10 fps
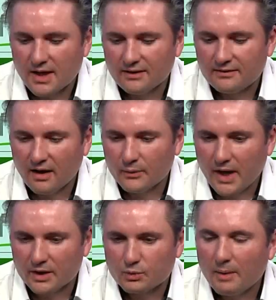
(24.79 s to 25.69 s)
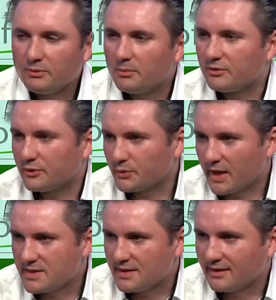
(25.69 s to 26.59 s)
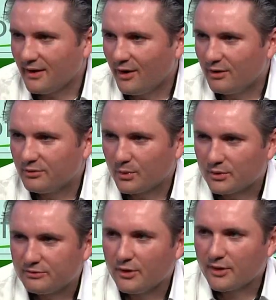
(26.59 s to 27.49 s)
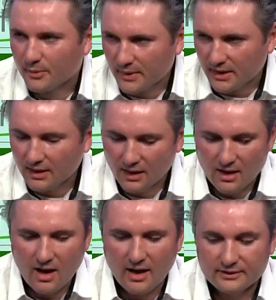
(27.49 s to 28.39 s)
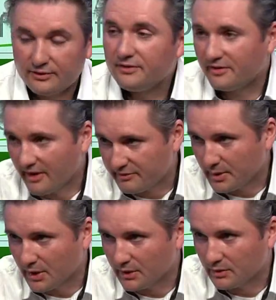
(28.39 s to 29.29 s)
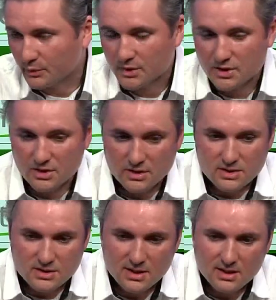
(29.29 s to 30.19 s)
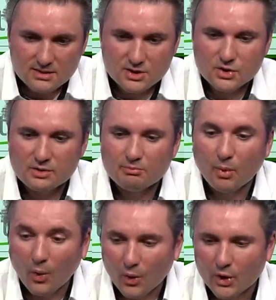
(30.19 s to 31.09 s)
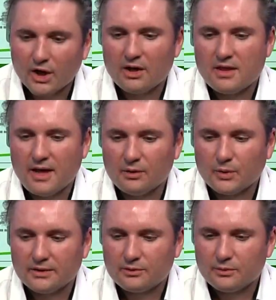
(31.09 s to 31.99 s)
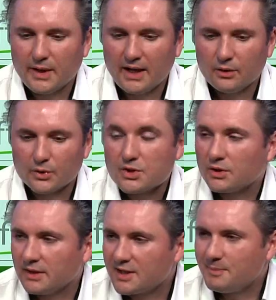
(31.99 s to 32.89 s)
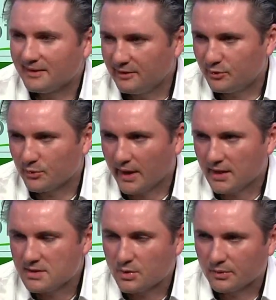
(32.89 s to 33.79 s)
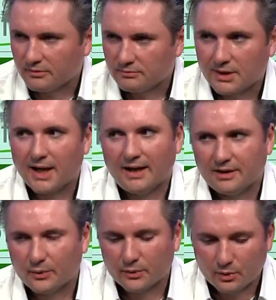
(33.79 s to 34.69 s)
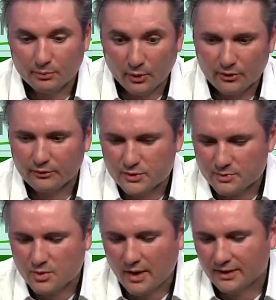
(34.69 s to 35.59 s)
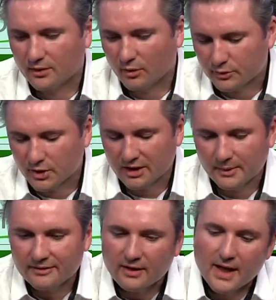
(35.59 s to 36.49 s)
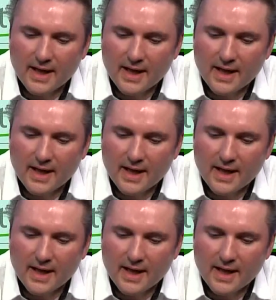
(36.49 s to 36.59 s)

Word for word: that we had wrapped up the fundraising of our fund three at 55 million, which is essentially more than what we had originally expected to raise. So we're glad that we were both oversubscribed and over the limit.